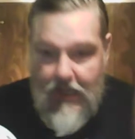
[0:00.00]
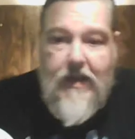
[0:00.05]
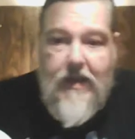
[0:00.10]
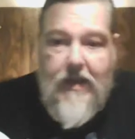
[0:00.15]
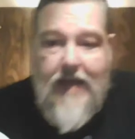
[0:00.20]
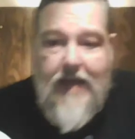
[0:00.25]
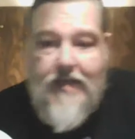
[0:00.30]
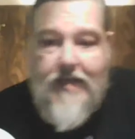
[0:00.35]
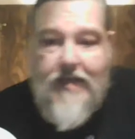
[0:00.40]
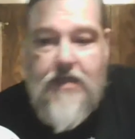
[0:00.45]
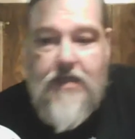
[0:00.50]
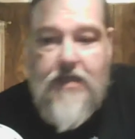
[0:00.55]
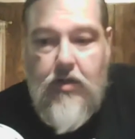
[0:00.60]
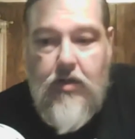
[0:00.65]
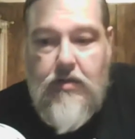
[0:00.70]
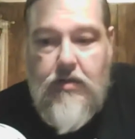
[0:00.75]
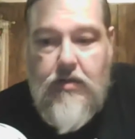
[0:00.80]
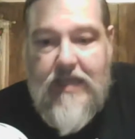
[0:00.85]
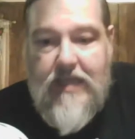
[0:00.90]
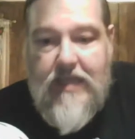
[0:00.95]
We got
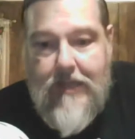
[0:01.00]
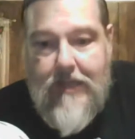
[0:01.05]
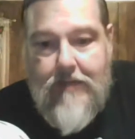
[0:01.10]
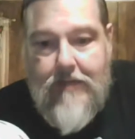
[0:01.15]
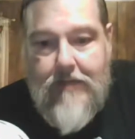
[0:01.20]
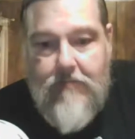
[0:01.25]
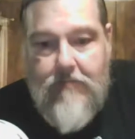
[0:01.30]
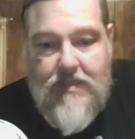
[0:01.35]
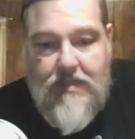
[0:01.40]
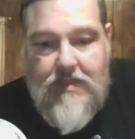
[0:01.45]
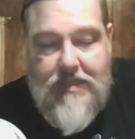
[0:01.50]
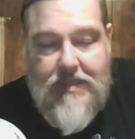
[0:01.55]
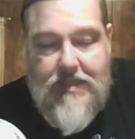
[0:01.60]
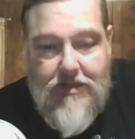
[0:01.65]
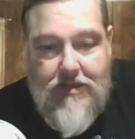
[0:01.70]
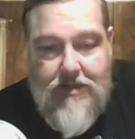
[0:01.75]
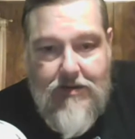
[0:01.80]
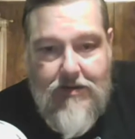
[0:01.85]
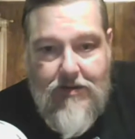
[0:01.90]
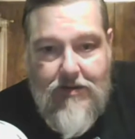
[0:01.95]
two
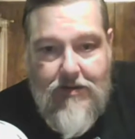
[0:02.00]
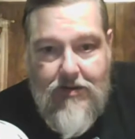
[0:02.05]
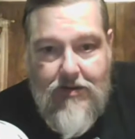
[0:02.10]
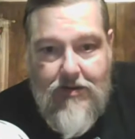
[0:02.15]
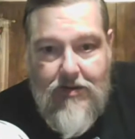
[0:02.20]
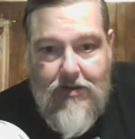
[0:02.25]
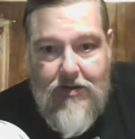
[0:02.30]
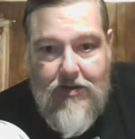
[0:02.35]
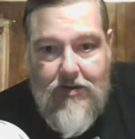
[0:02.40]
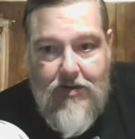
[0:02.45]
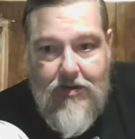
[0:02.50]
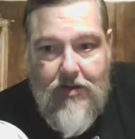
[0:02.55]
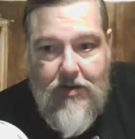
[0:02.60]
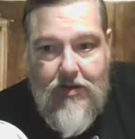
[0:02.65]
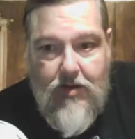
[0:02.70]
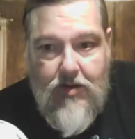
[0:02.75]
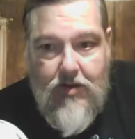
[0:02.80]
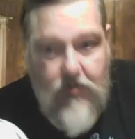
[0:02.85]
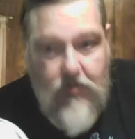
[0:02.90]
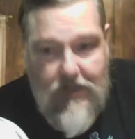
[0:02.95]
teams
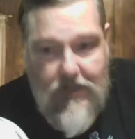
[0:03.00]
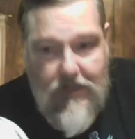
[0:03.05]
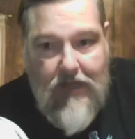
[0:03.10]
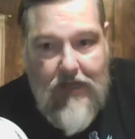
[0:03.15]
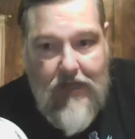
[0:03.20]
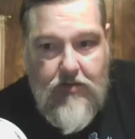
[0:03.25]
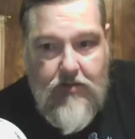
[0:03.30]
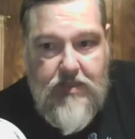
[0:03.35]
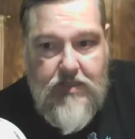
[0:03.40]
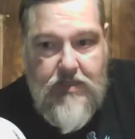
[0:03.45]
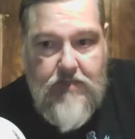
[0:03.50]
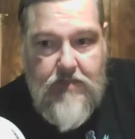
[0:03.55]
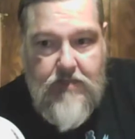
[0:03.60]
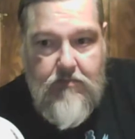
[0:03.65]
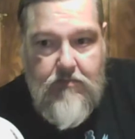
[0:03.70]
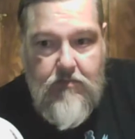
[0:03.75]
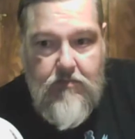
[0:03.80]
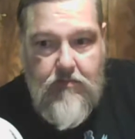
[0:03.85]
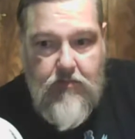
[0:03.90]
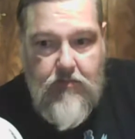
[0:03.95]
who announced
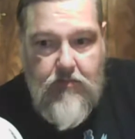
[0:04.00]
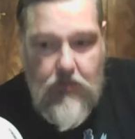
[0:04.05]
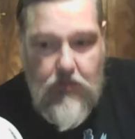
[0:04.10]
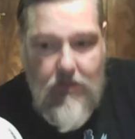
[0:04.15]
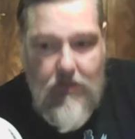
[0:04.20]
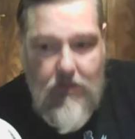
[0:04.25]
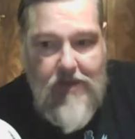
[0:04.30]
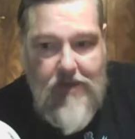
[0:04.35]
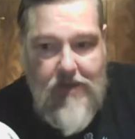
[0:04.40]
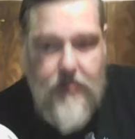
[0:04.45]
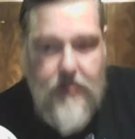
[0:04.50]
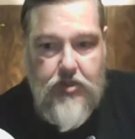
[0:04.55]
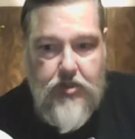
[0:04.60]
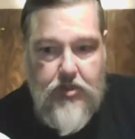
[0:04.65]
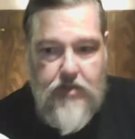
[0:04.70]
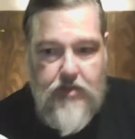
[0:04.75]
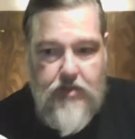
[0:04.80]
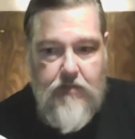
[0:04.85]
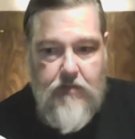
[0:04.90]
new managers.